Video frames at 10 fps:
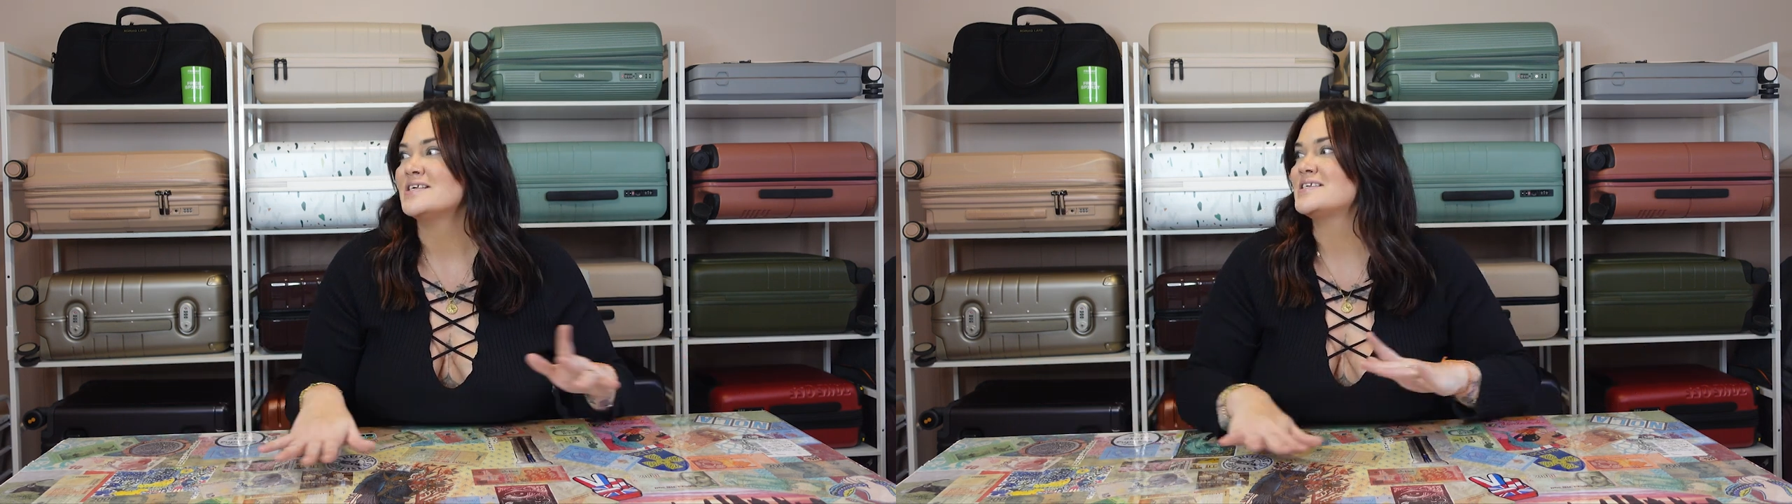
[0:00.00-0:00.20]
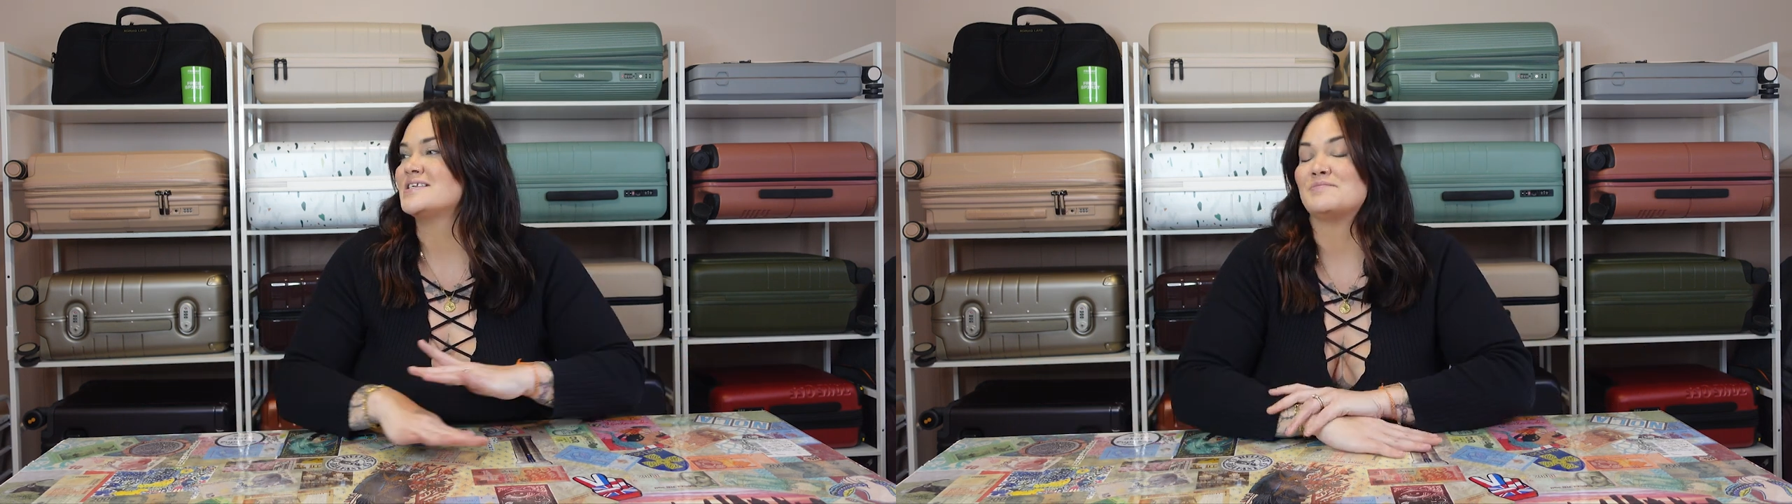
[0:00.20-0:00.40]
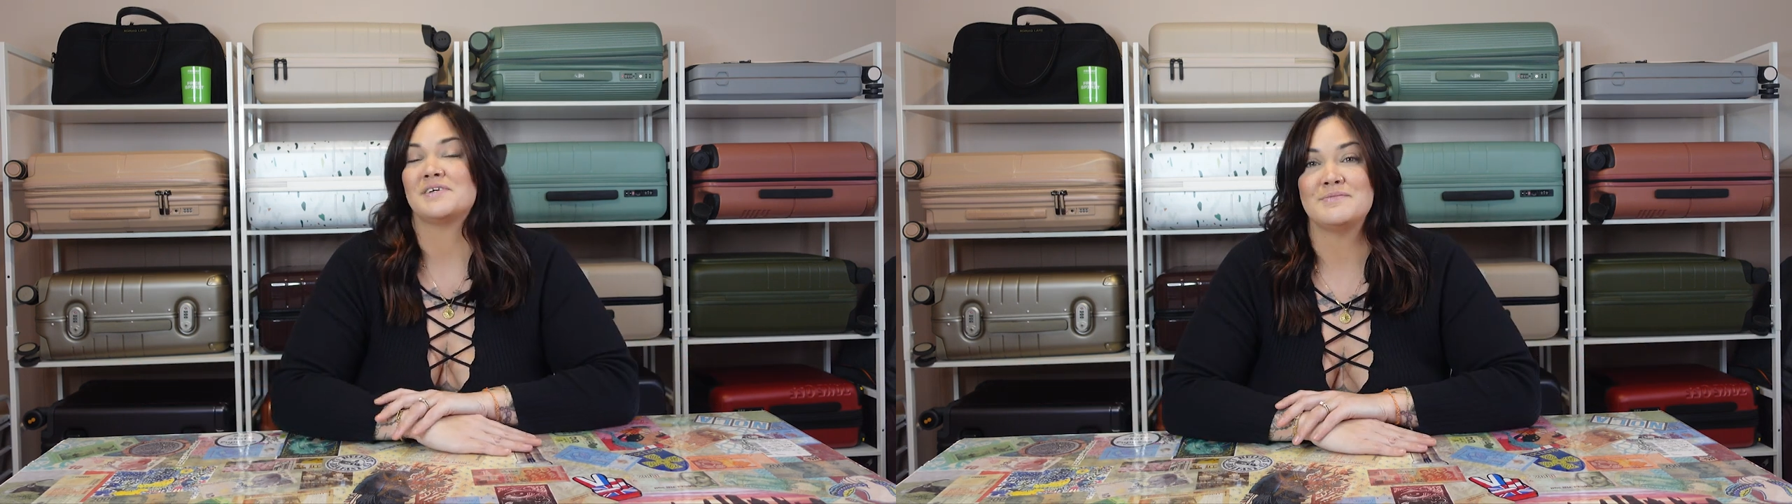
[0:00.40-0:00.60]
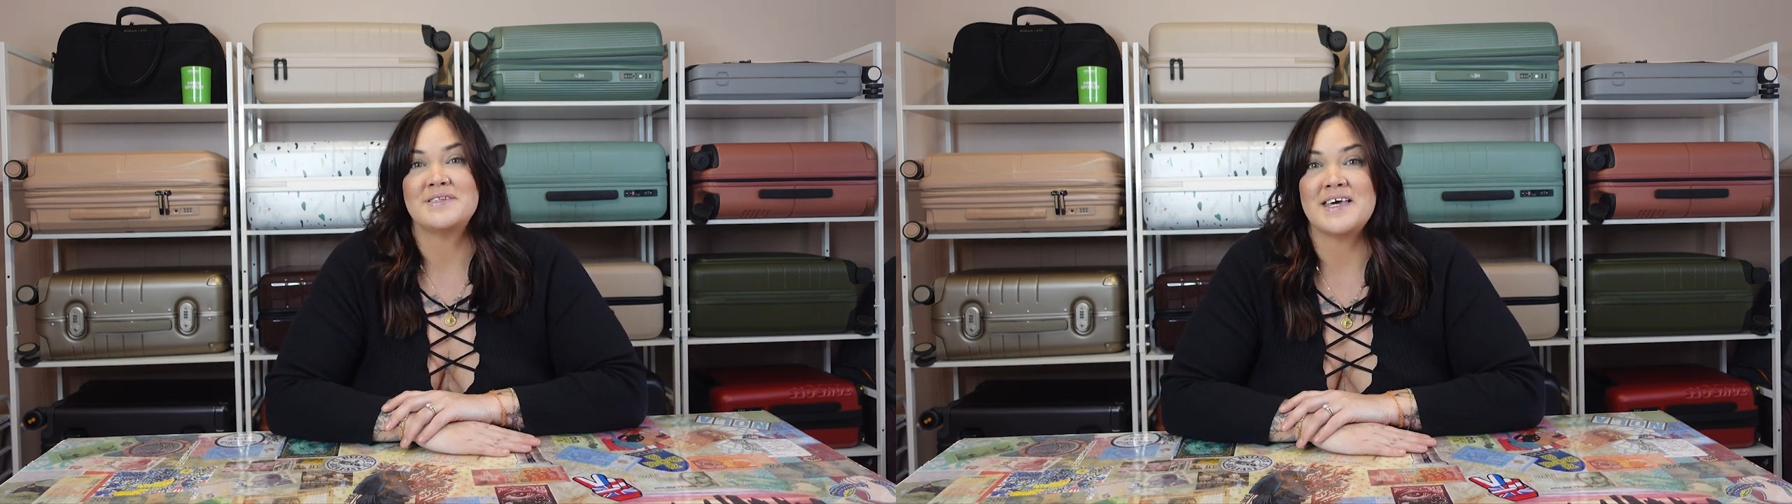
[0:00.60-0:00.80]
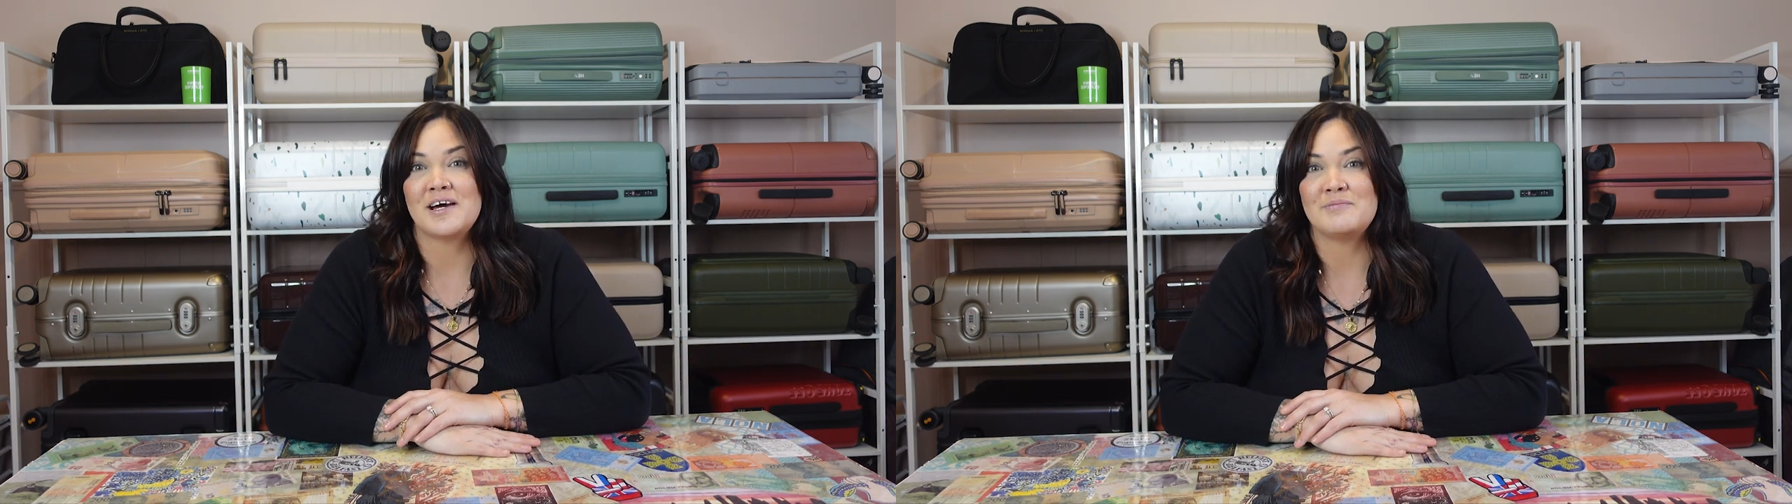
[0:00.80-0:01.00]
Sometimes
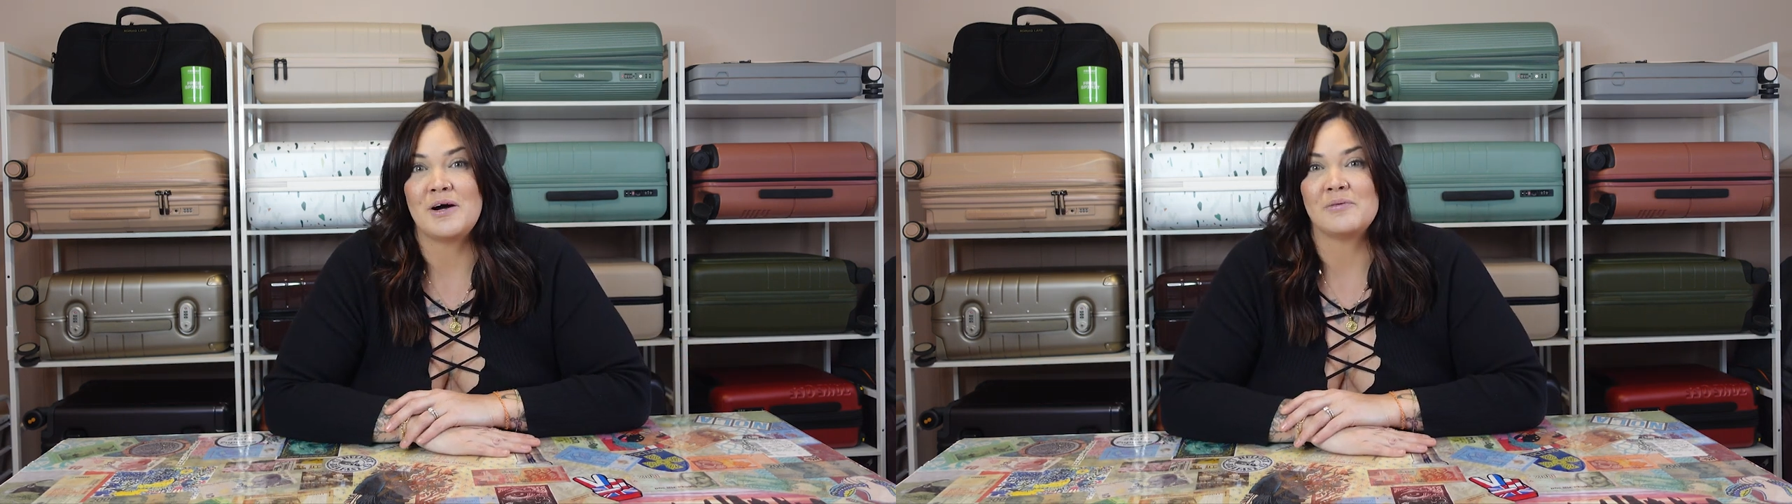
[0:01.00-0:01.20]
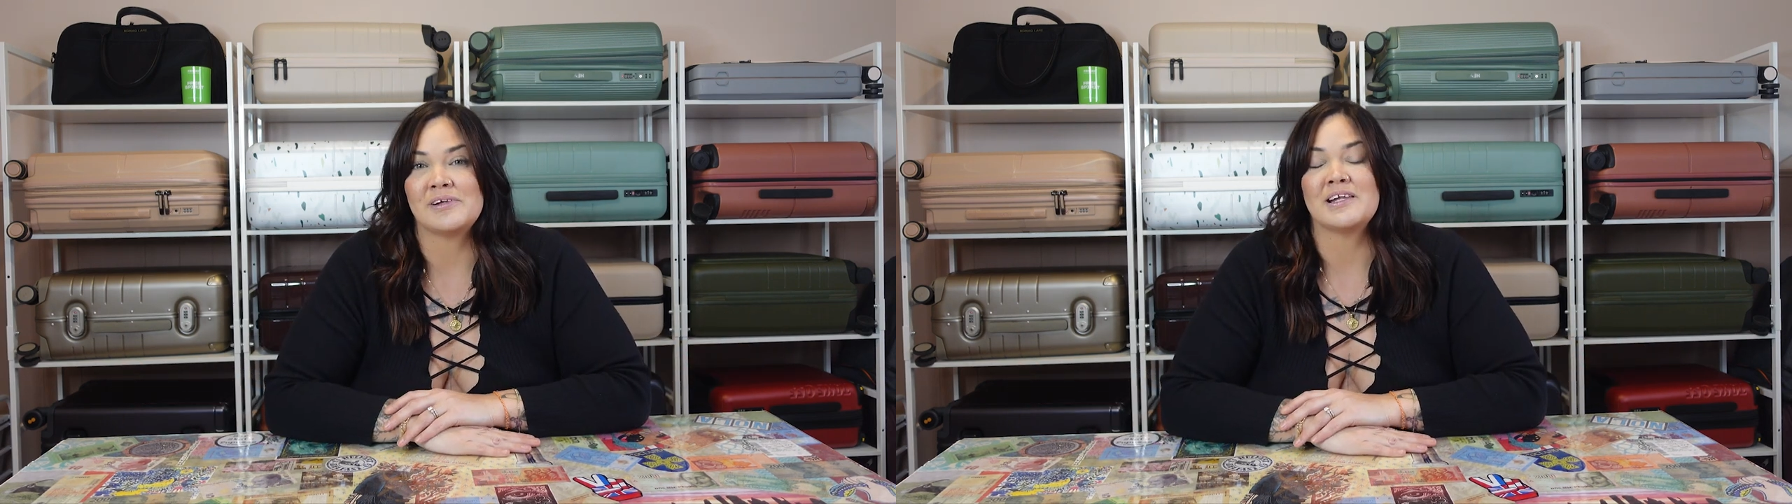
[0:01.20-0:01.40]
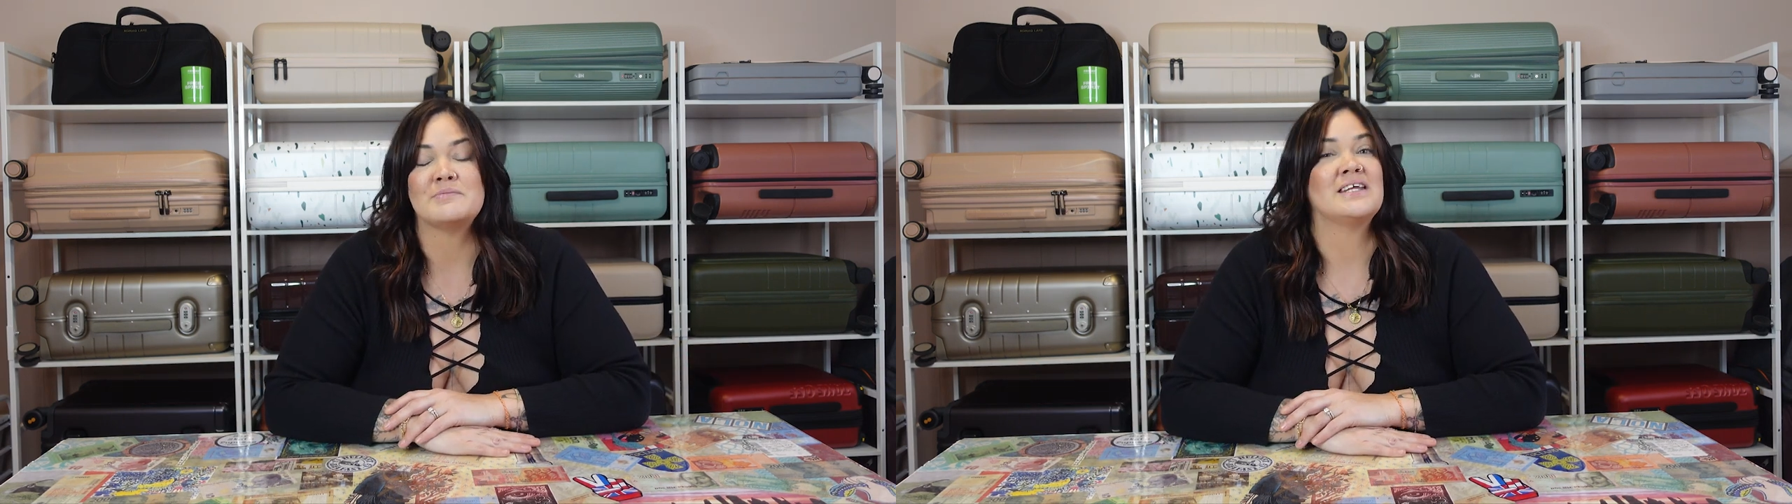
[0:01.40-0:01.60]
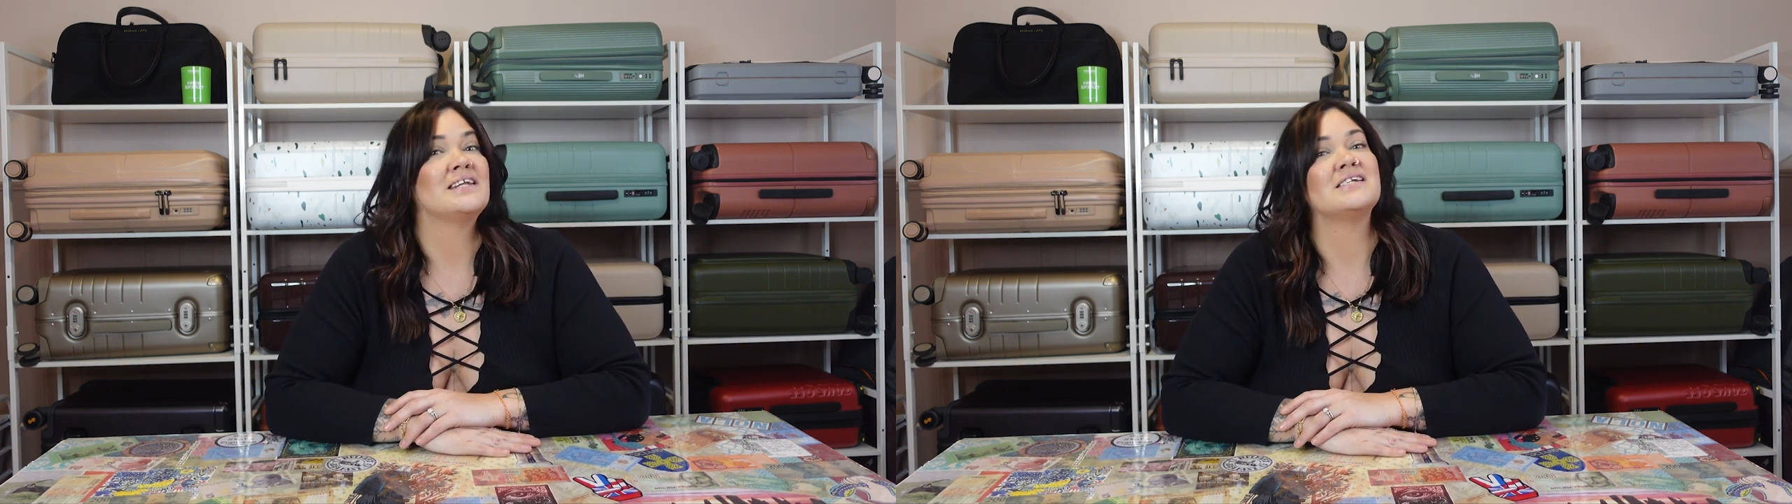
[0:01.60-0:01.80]
they come out with limited